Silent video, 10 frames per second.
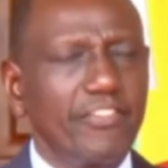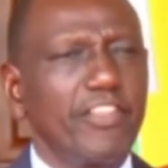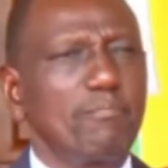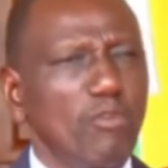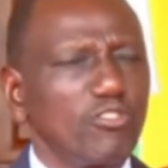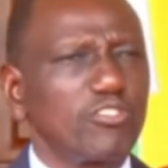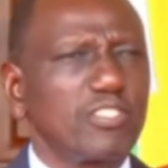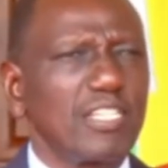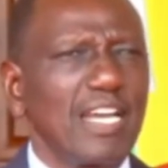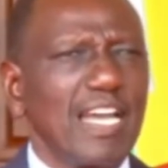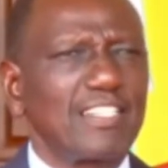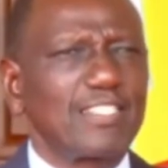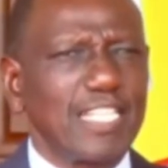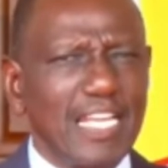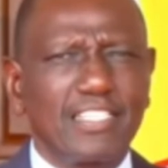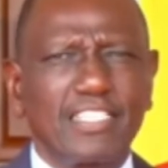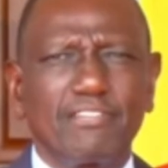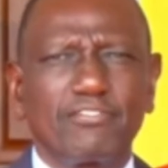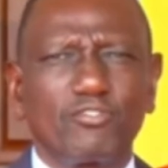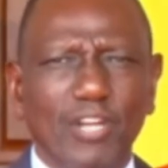the most extensive